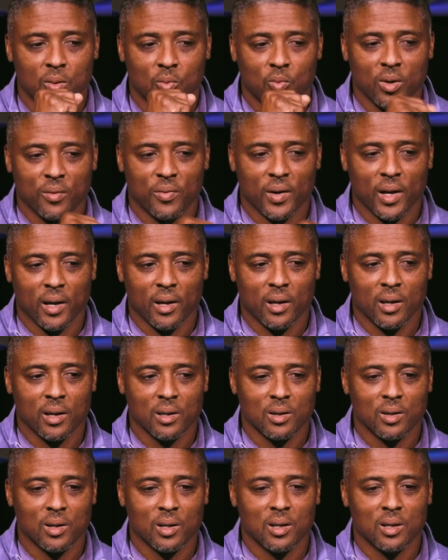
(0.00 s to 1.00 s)
we've
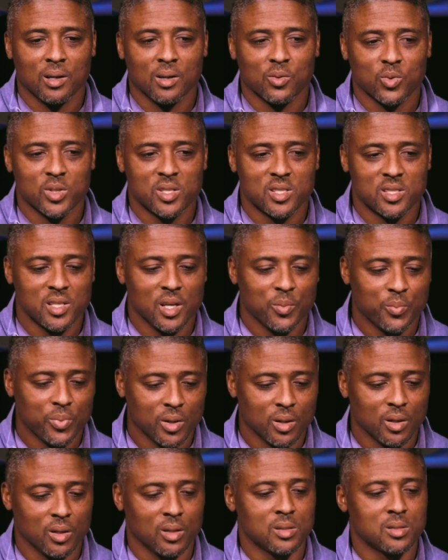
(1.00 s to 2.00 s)
had
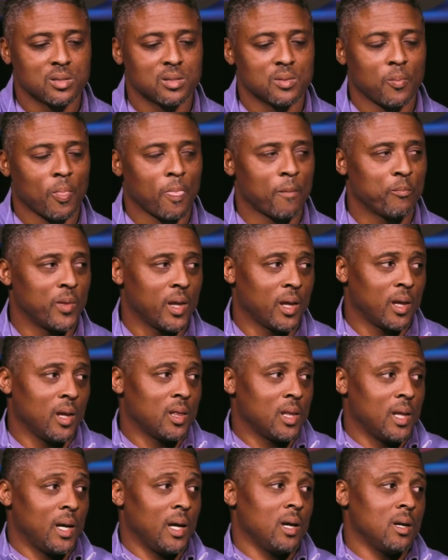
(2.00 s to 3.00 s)
recipients that
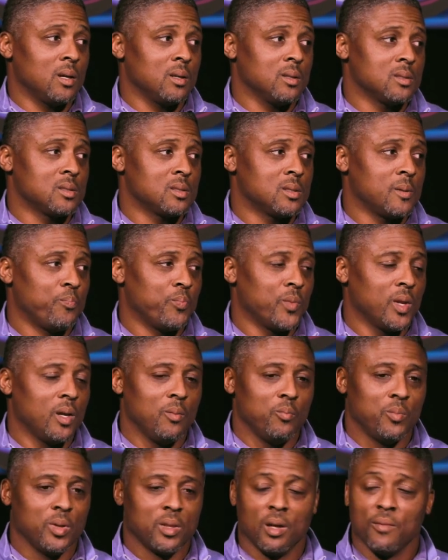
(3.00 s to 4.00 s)
get the house,
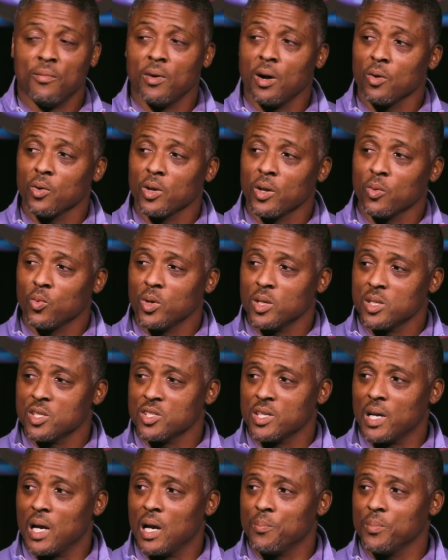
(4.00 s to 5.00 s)
but they've already went
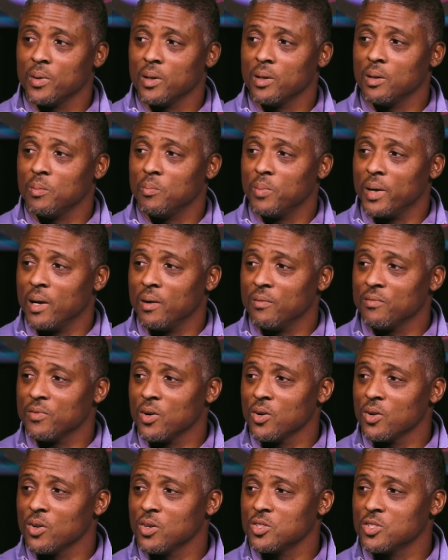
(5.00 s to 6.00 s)
shopping to buy
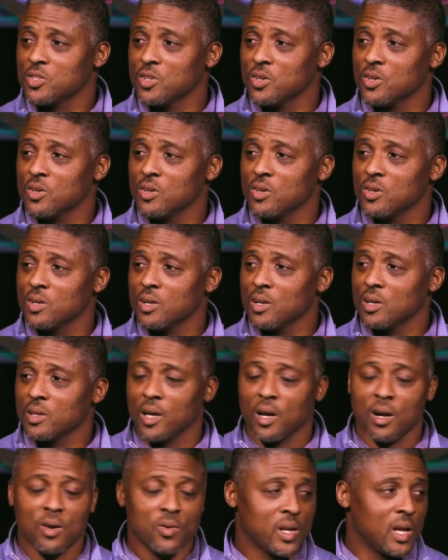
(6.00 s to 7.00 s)
furniture.
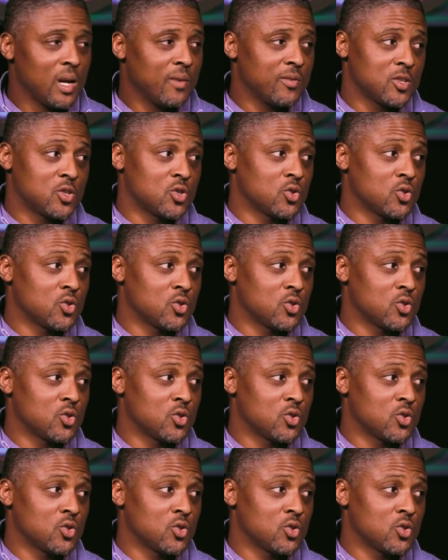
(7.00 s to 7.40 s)
They already have a